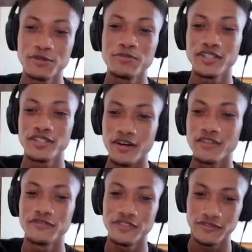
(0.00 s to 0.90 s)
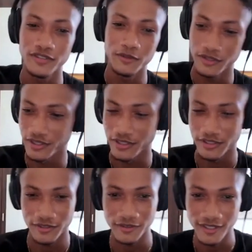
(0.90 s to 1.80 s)
to be played on FIFA one day.
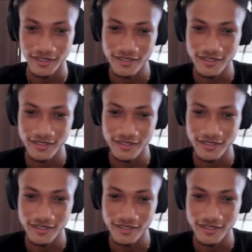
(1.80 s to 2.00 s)
So that's.